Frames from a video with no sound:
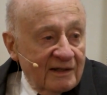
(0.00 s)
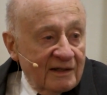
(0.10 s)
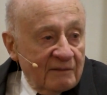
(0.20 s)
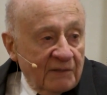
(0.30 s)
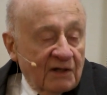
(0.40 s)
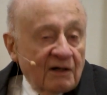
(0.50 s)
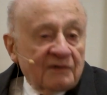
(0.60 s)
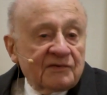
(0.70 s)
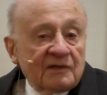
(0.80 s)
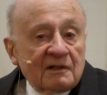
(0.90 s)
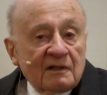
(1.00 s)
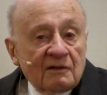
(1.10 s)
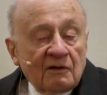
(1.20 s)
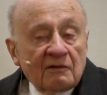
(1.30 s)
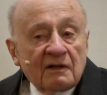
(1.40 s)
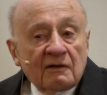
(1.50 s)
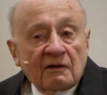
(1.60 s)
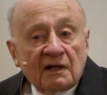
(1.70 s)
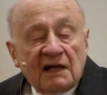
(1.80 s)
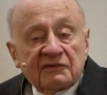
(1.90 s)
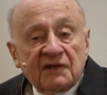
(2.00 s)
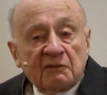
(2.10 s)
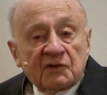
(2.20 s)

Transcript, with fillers: Because her, her last name was